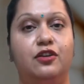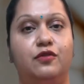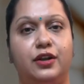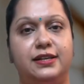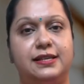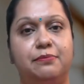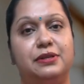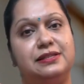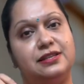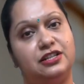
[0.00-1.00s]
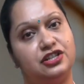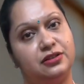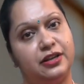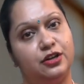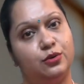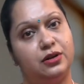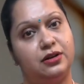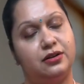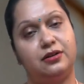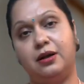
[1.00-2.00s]
For example, Sachin
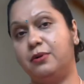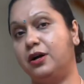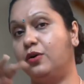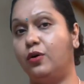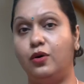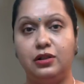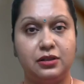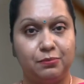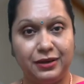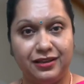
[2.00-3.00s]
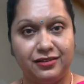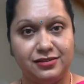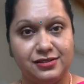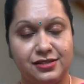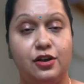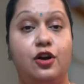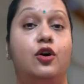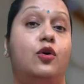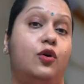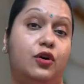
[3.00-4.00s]
Tendulkar among all the players,
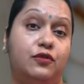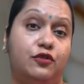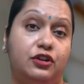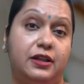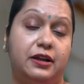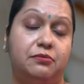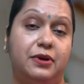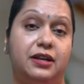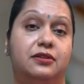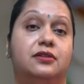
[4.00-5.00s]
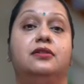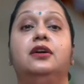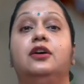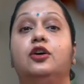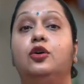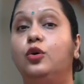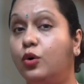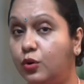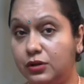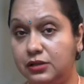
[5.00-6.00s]
or for that matter,
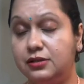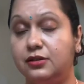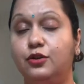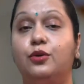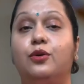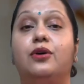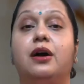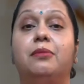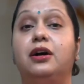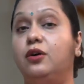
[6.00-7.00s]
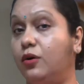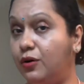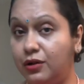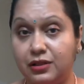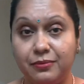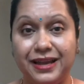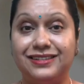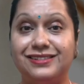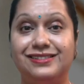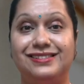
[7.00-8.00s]
gold, among all the
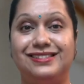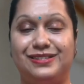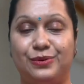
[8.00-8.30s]
metals.